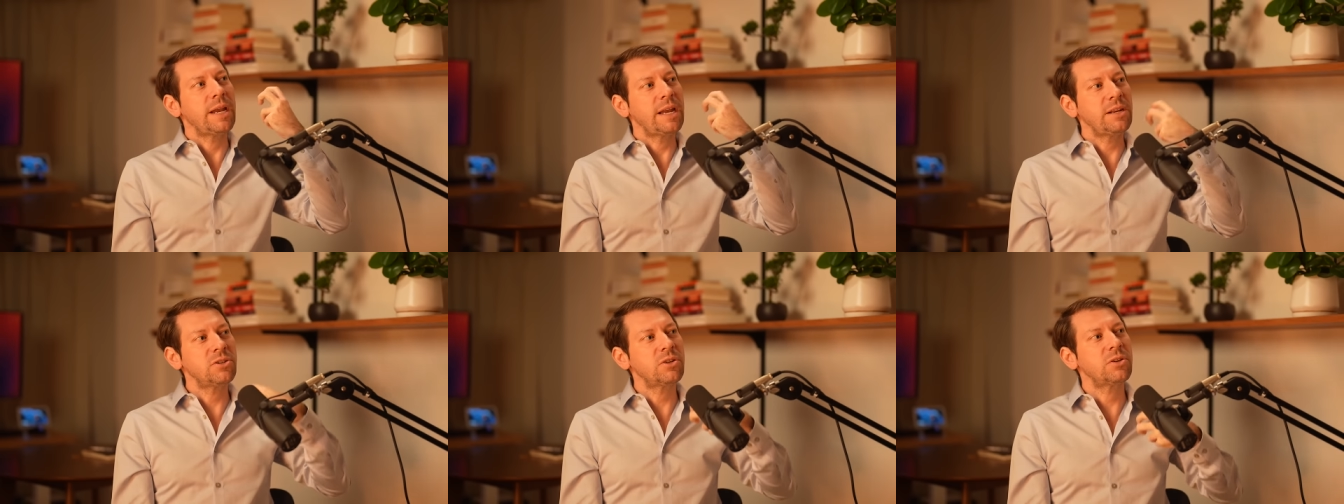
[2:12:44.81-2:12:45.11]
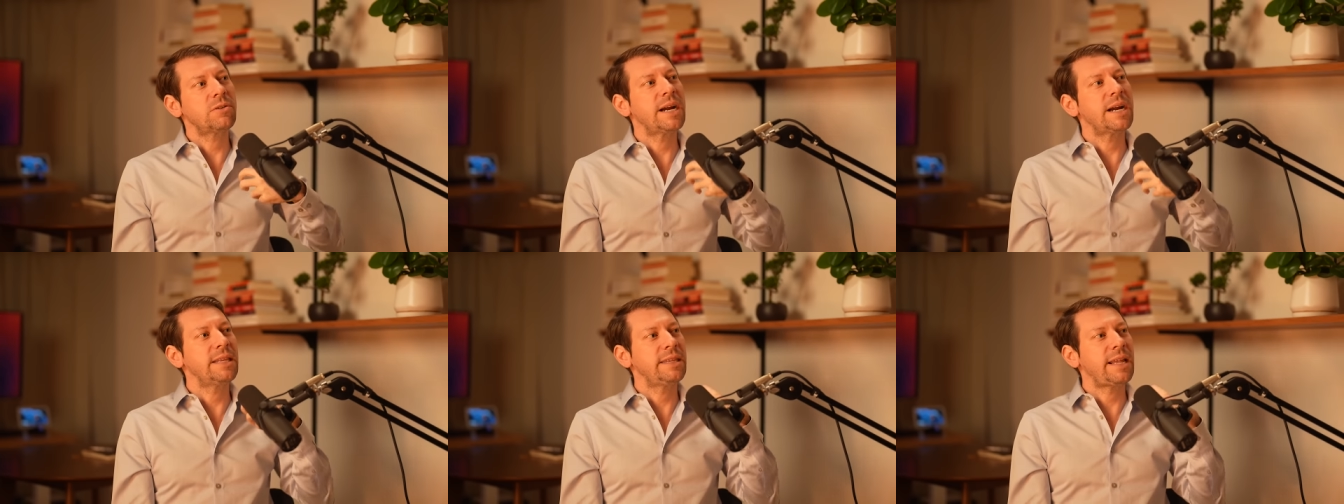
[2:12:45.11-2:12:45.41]

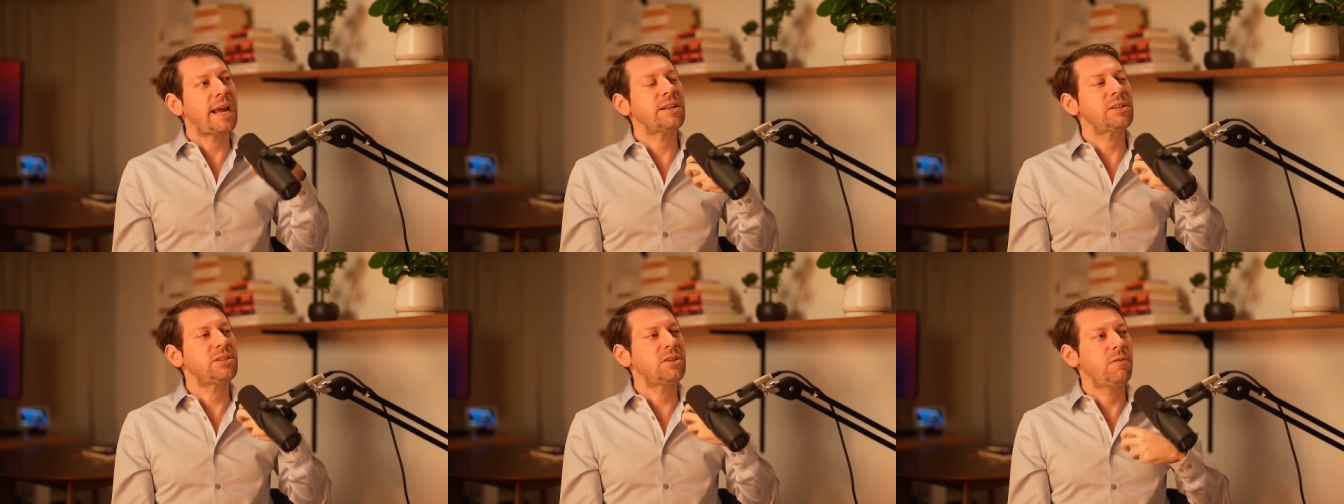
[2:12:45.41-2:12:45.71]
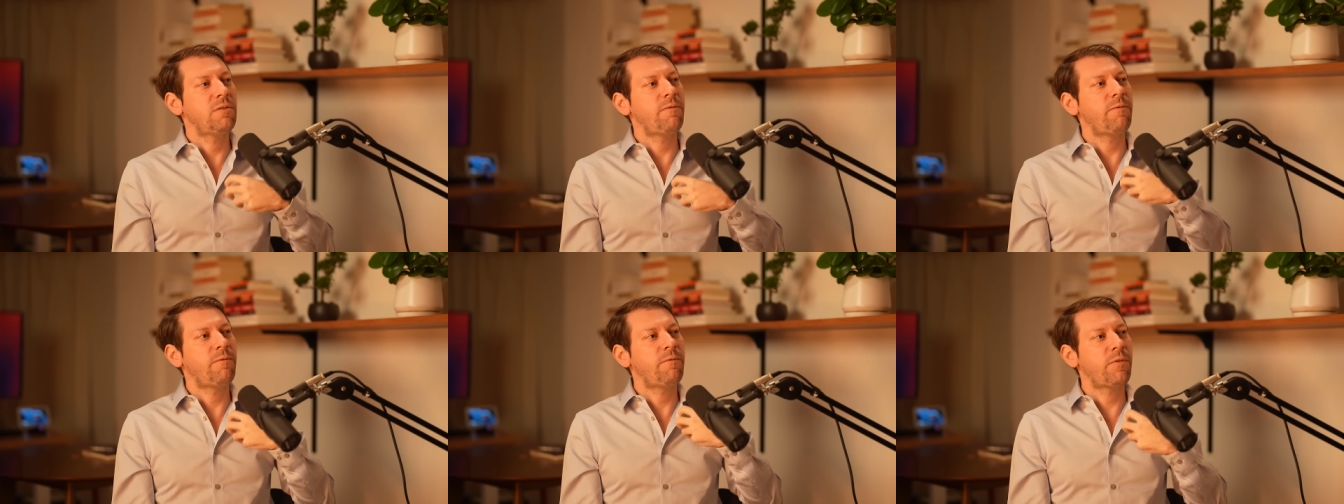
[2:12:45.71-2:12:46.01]
integrate that
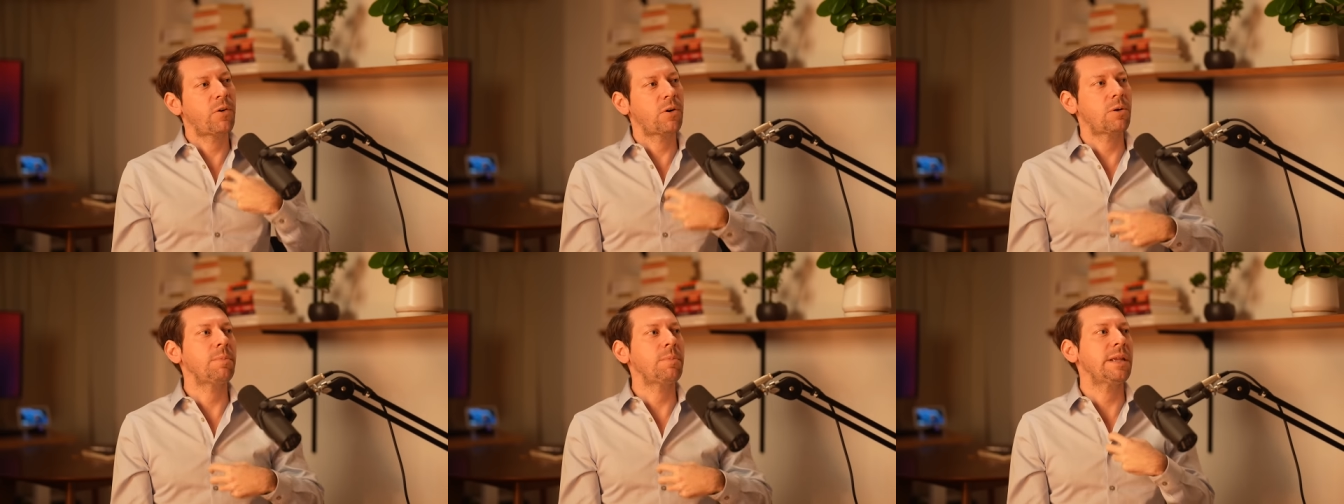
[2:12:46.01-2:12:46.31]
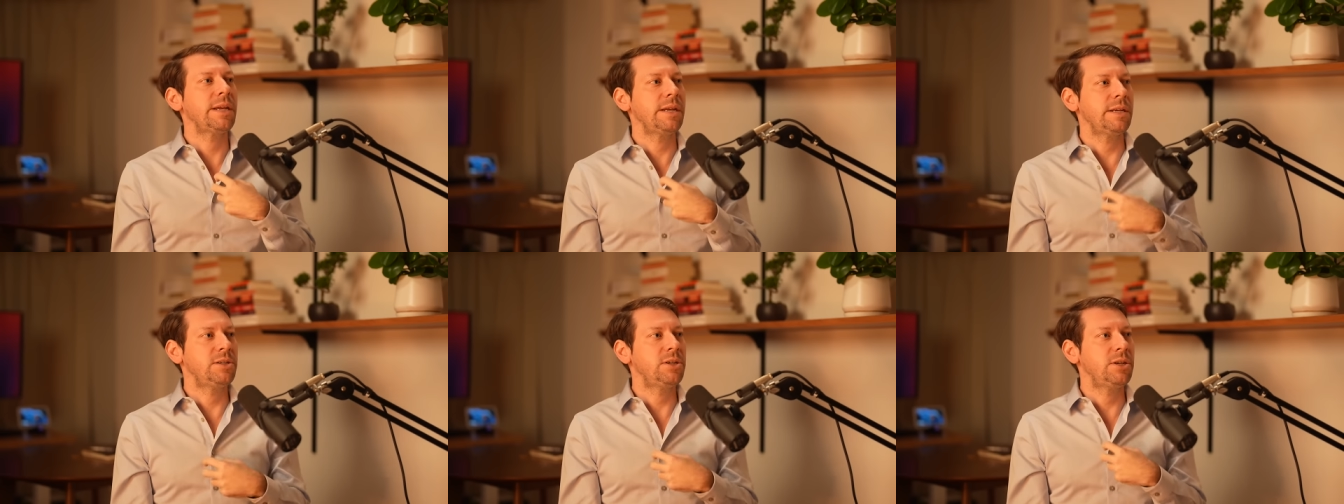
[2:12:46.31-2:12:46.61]
so
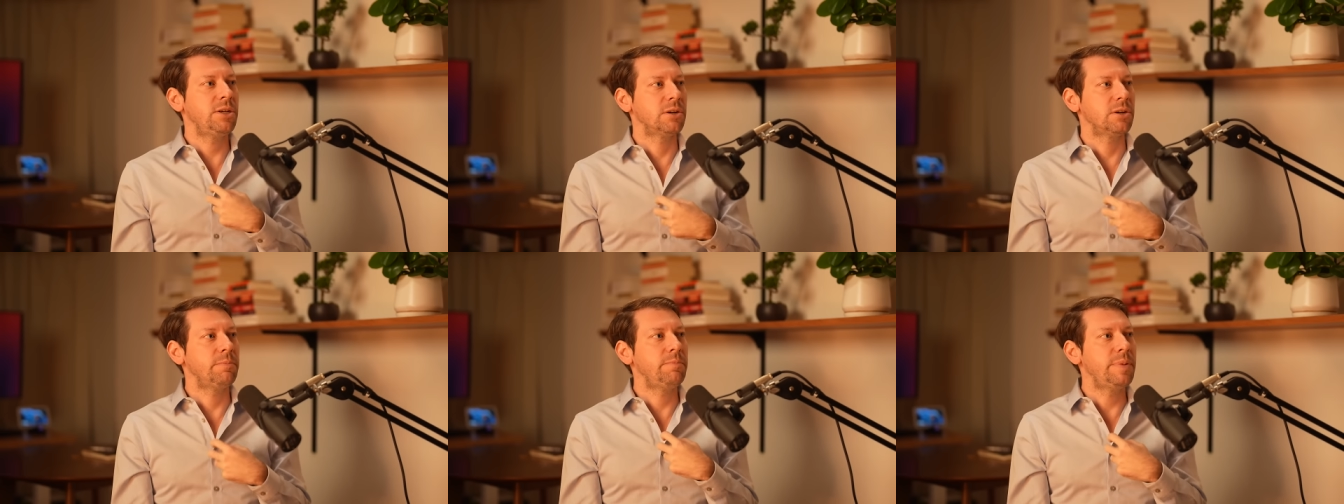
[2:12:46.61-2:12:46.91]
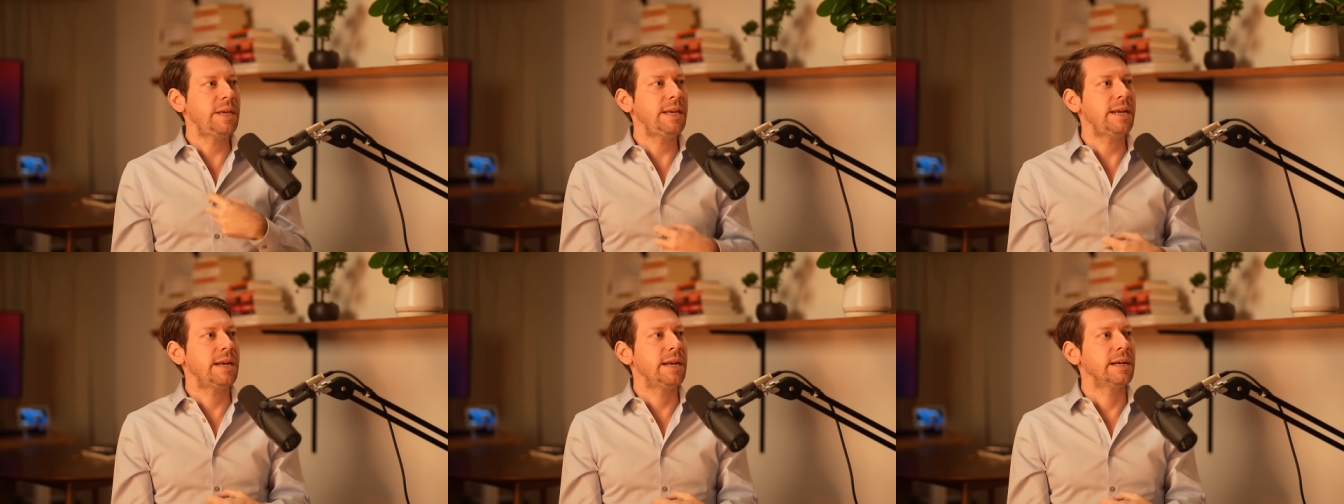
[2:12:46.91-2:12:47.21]
firmly into your
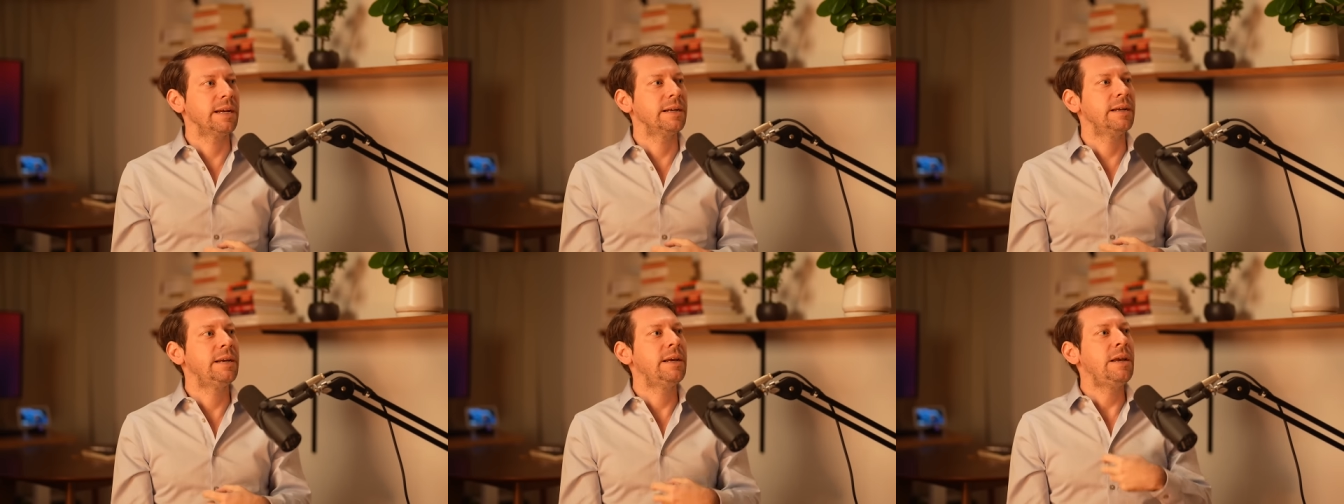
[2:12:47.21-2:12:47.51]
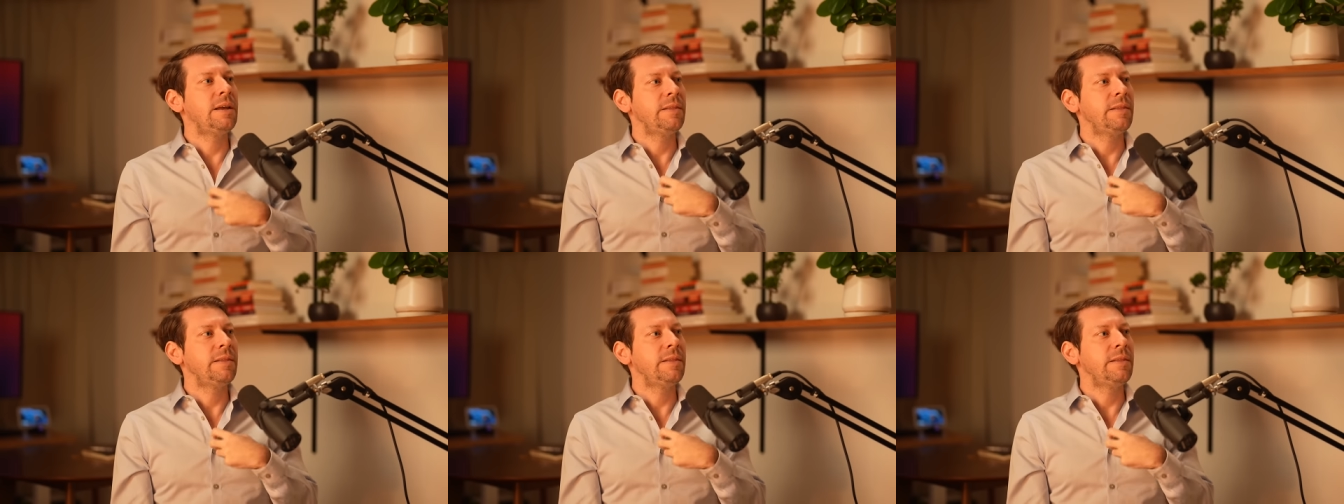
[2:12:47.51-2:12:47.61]
being